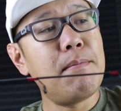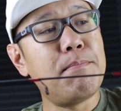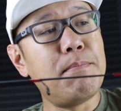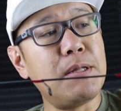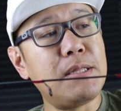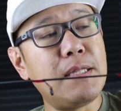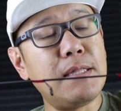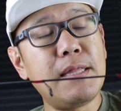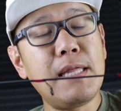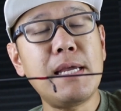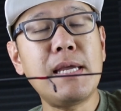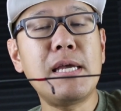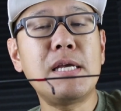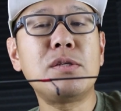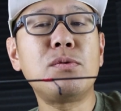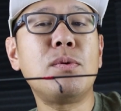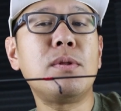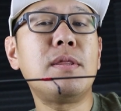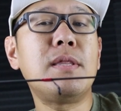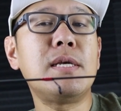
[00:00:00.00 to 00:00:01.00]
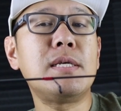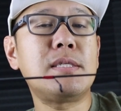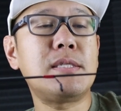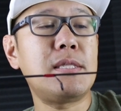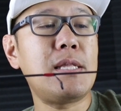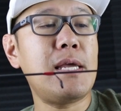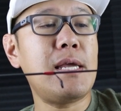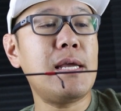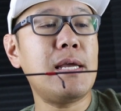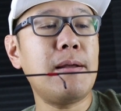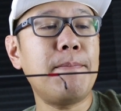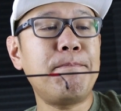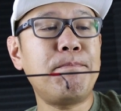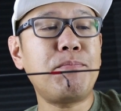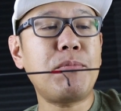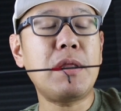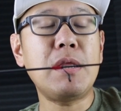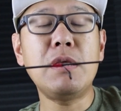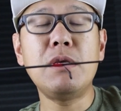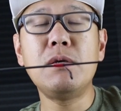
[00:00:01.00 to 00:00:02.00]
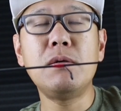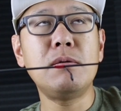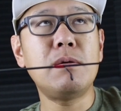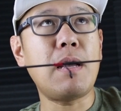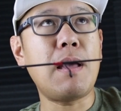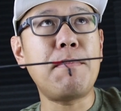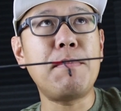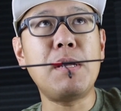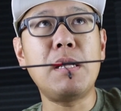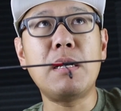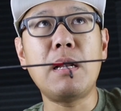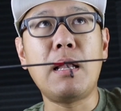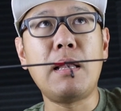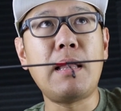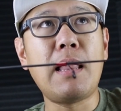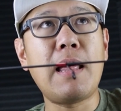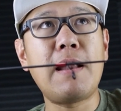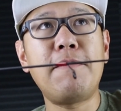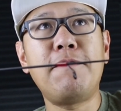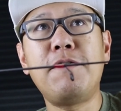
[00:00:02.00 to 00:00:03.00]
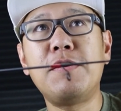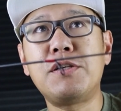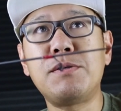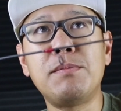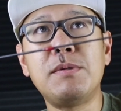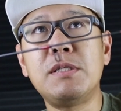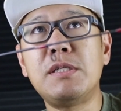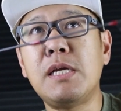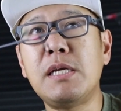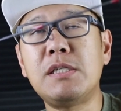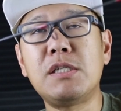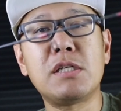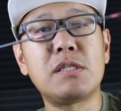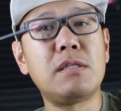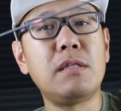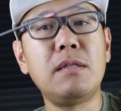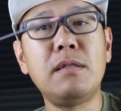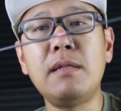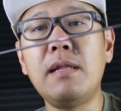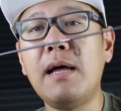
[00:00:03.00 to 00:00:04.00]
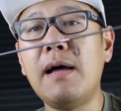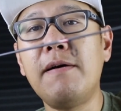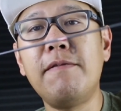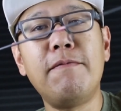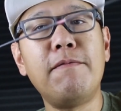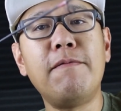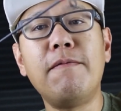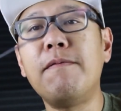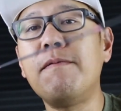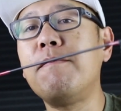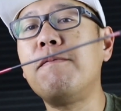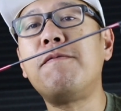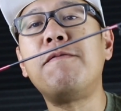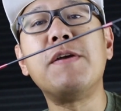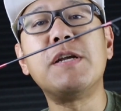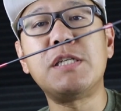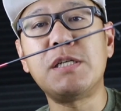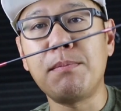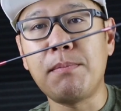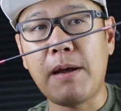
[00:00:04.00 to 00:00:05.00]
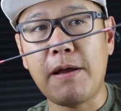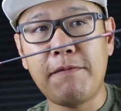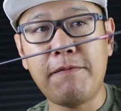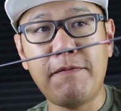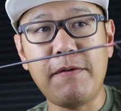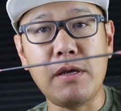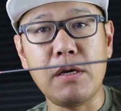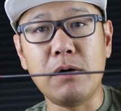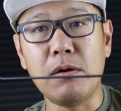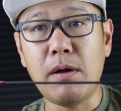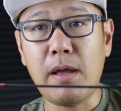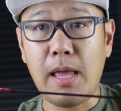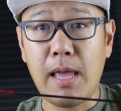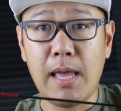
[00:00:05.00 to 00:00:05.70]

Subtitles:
But the thing is with this thing, I mean, a lot of fishermen, they just love fishing by feel,